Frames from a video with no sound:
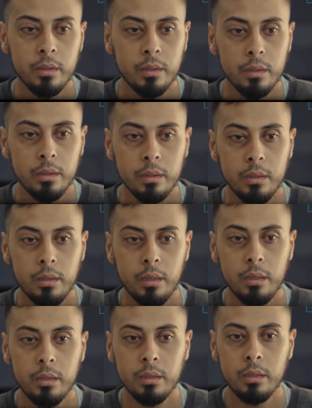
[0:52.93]

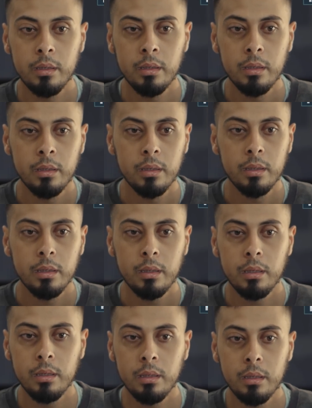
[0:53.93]

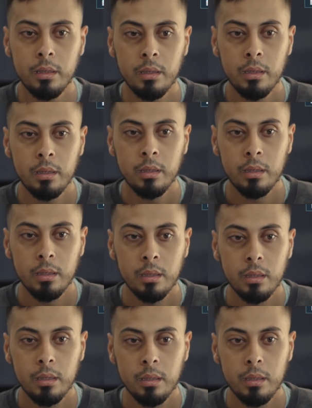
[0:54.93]

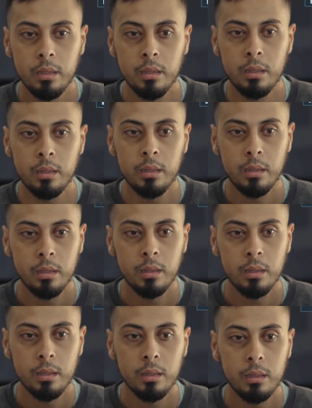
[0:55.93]

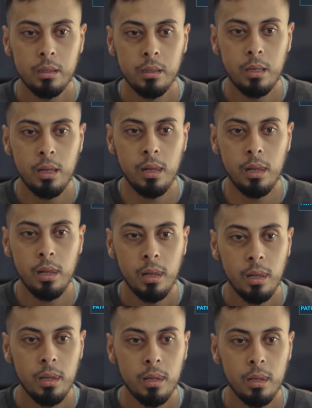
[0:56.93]

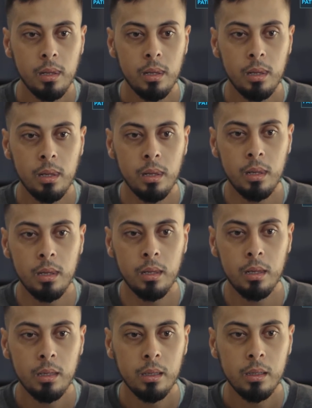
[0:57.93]

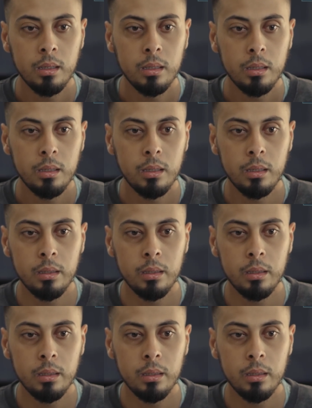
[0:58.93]
(no one is talking)